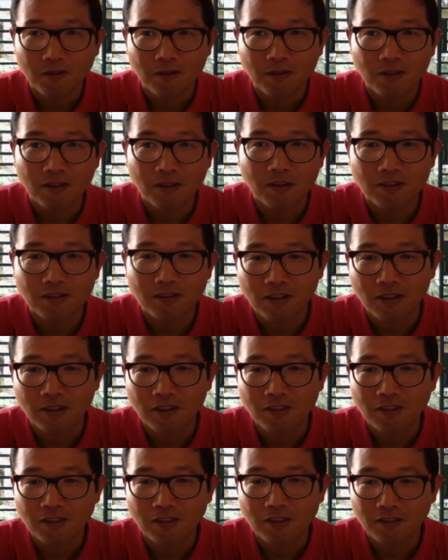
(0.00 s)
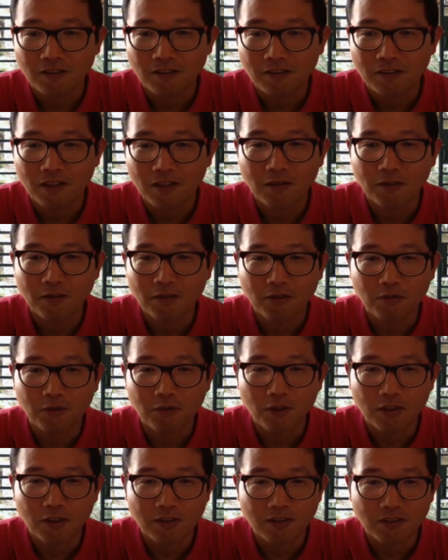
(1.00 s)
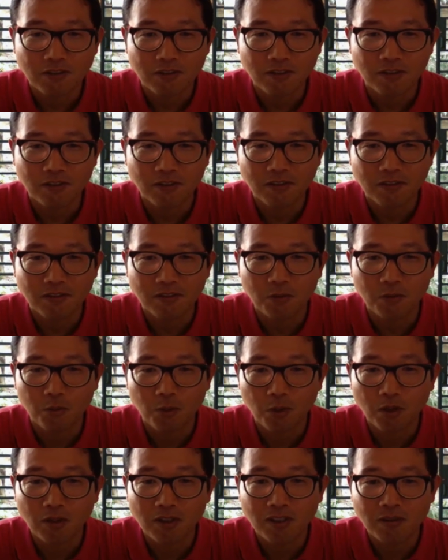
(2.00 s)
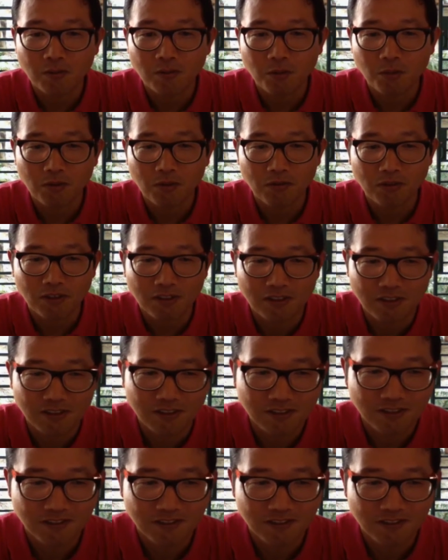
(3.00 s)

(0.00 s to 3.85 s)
and I never thought in working with it.